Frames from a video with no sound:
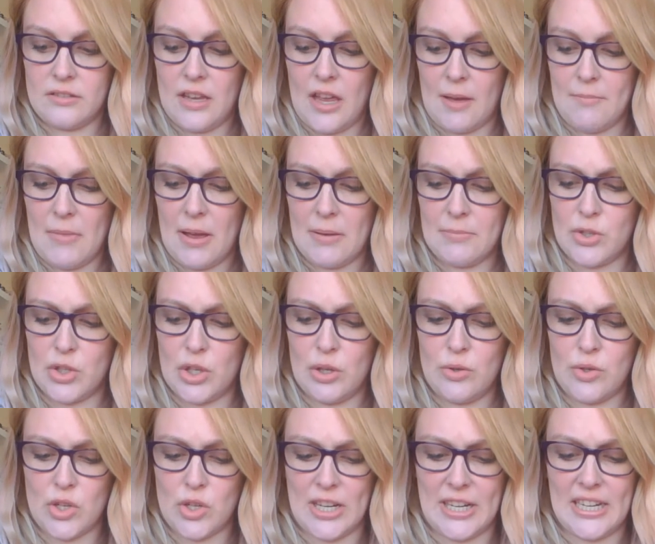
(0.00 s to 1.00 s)
Her mum's
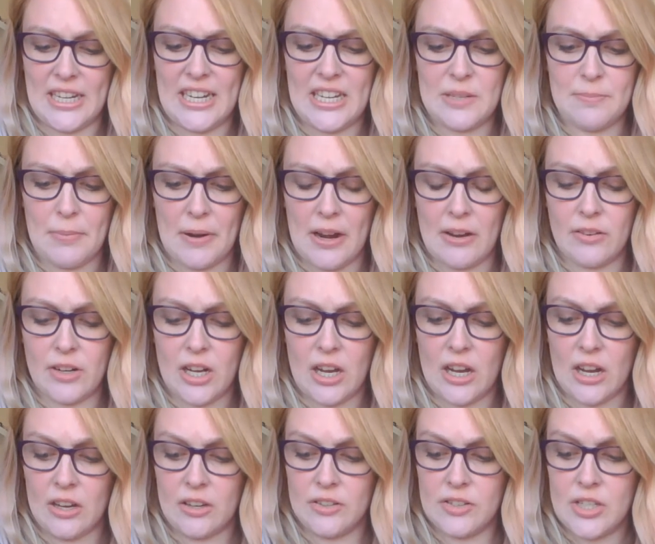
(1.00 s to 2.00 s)
usually neat brown
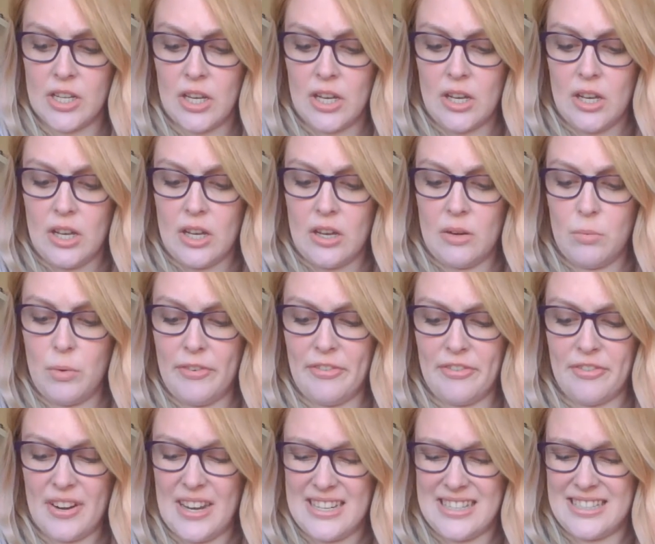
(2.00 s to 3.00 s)
curls were
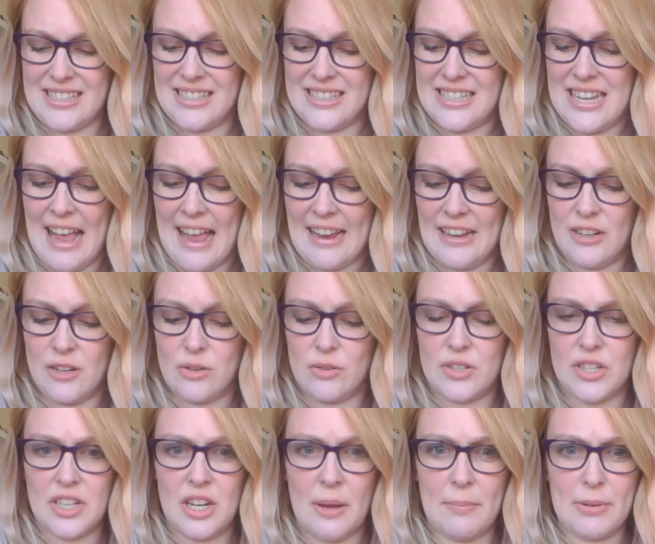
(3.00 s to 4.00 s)
frizzed and
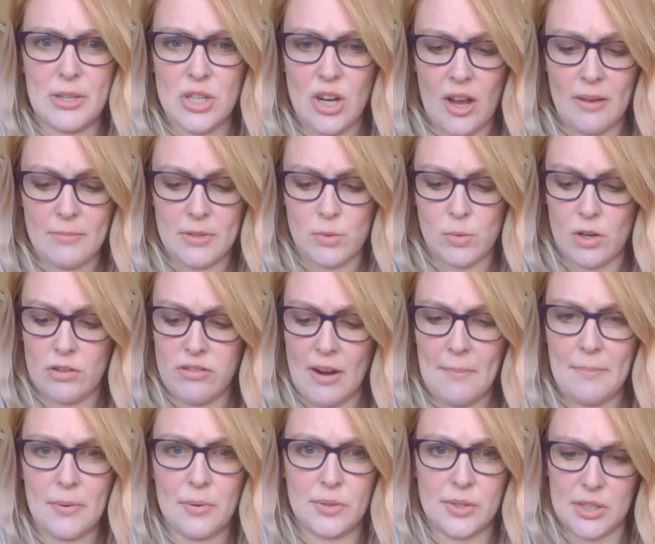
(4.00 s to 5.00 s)
tangled, and her pyjamas were
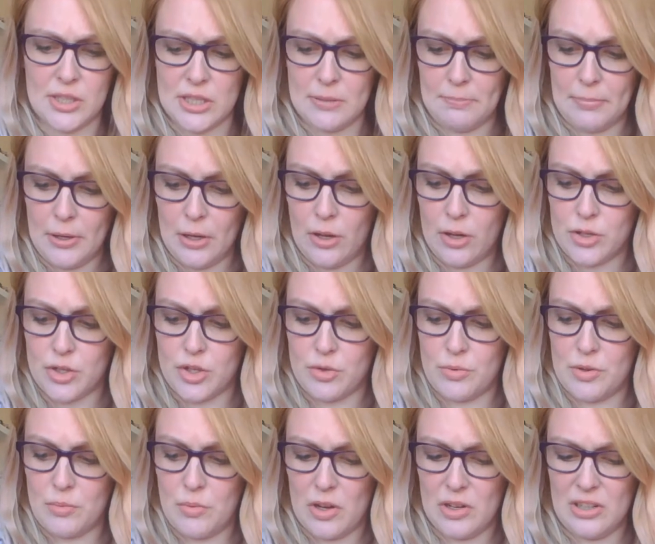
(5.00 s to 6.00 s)
crumpled and splodged
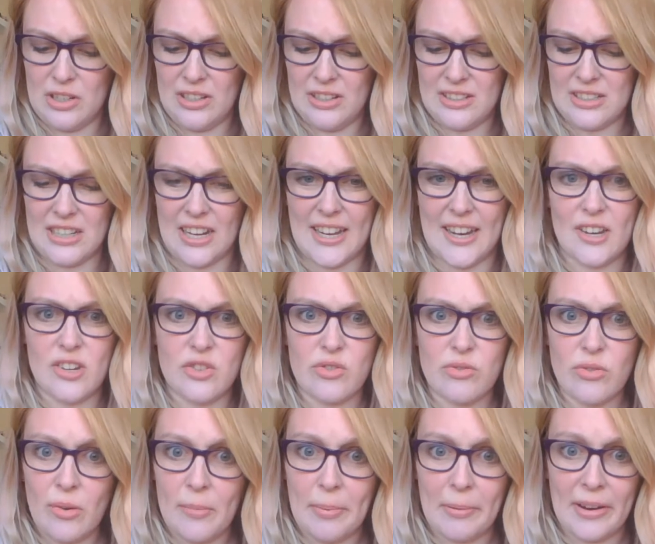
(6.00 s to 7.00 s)
with what looked like
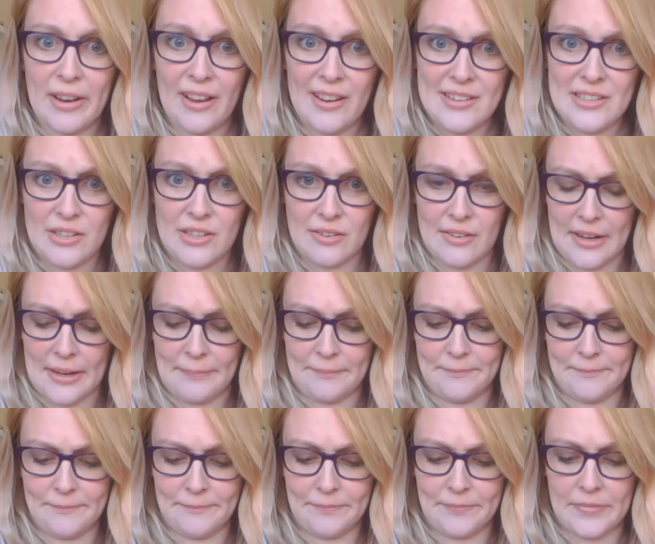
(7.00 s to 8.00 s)
strawberry ice
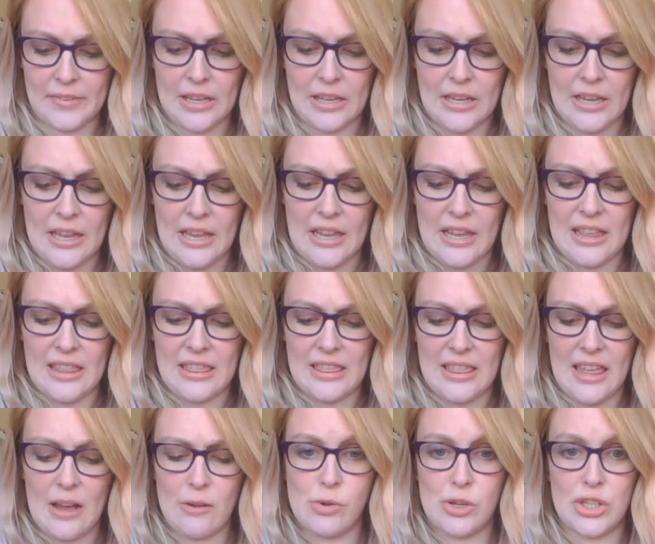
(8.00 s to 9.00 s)
cream.
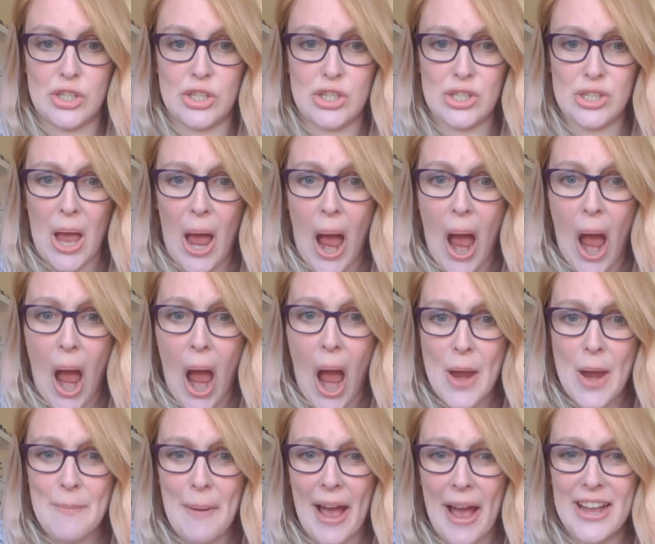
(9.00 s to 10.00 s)
That was so
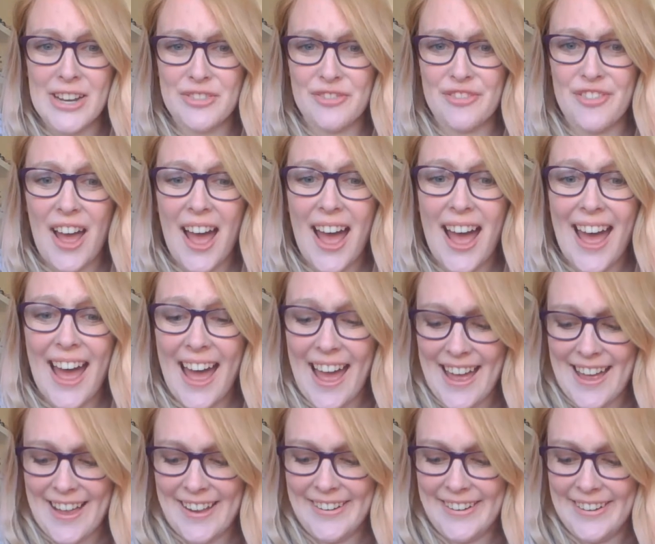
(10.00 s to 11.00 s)
much
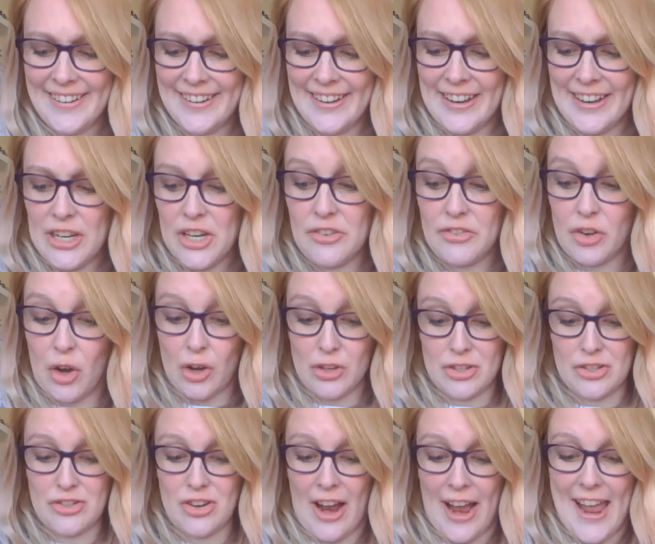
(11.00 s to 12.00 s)
fun! You've got
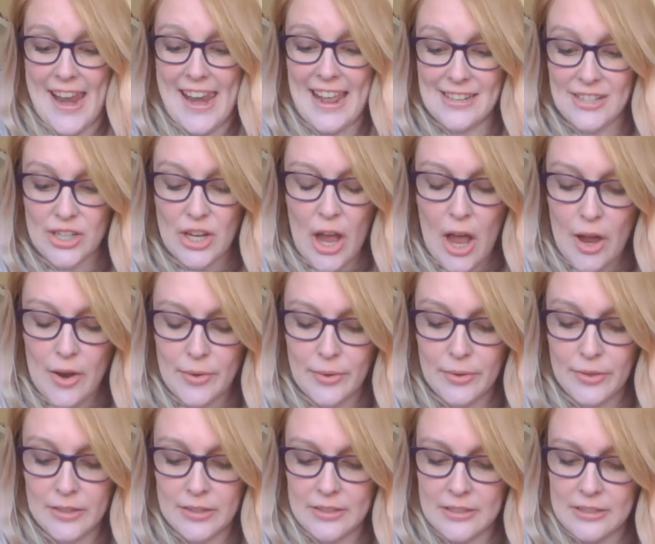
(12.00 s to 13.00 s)
to try it! Let's
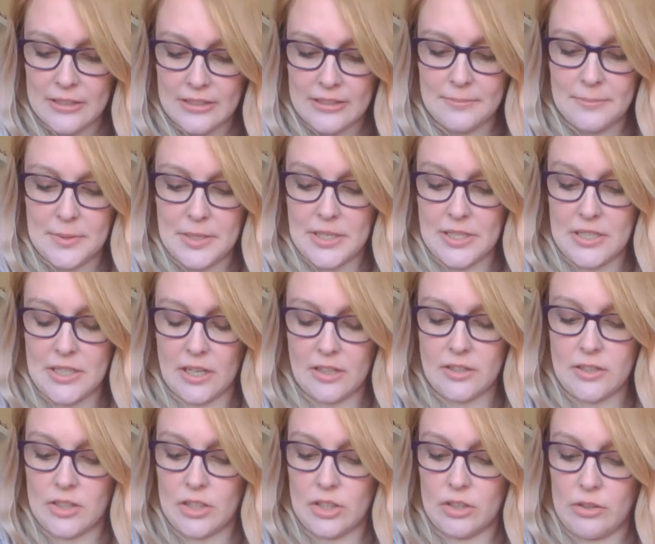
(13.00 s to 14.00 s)
go! Mrs.
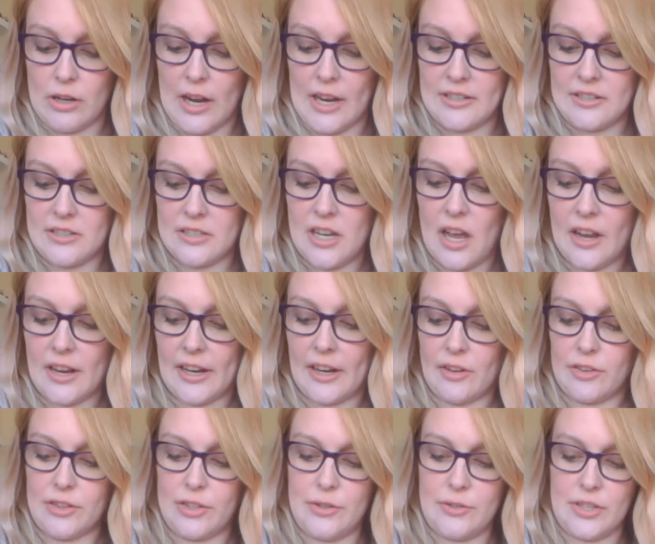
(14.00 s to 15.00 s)
Dunkston cried, tugging
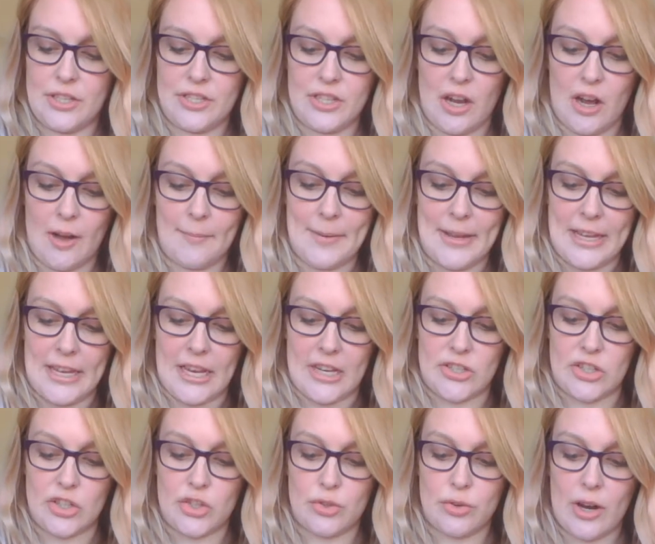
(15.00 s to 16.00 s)
on Lucy's arm
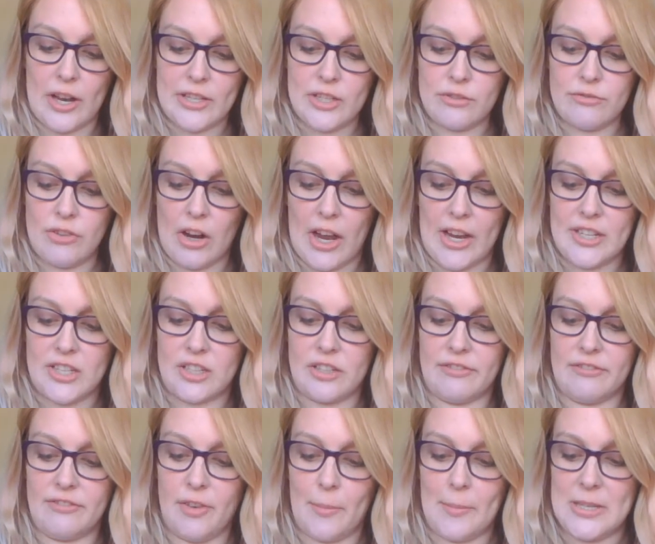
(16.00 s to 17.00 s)
as she tried to ride the
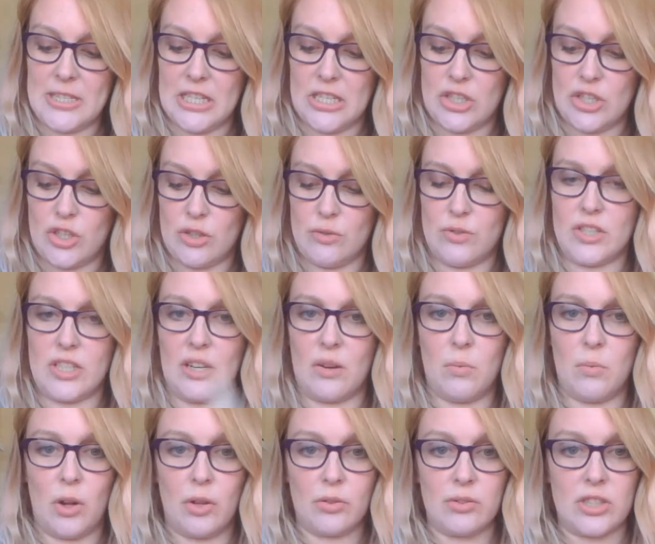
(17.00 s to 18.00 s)
vomit-inducing
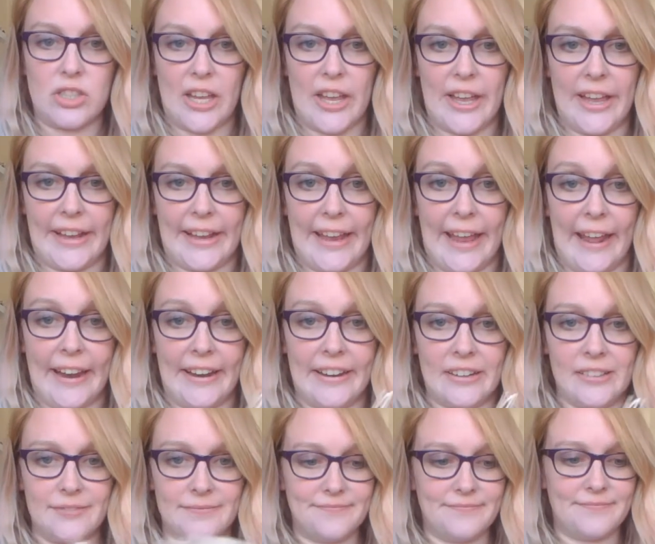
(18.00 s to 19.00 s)
waltzer again.
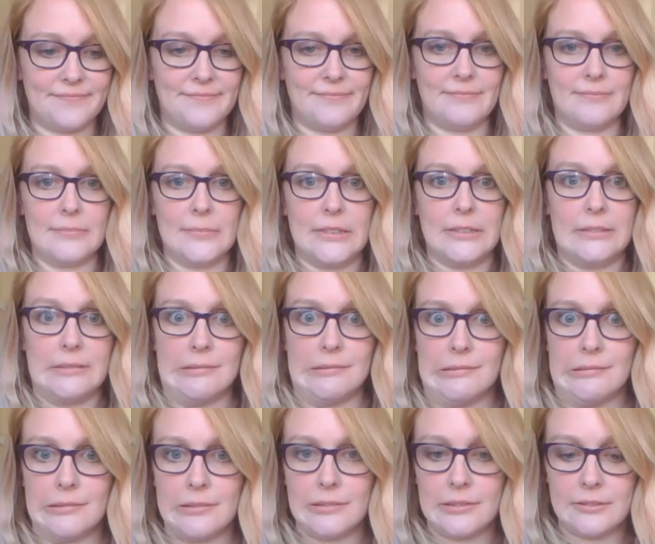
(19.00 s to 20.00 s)

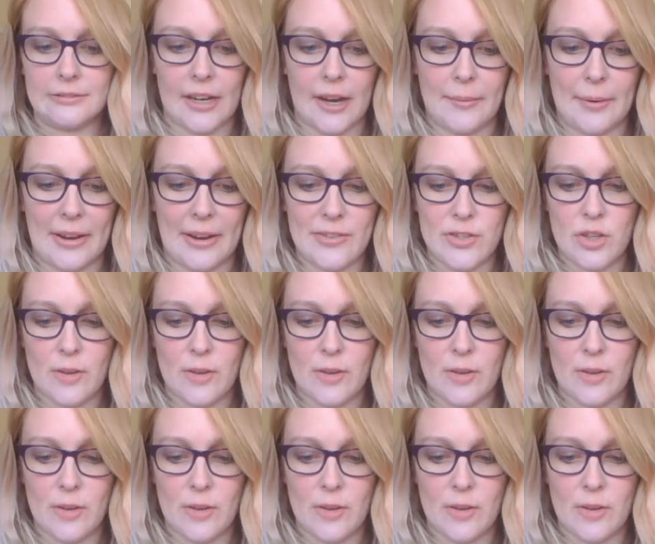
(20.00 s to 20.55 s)
Right, we're going to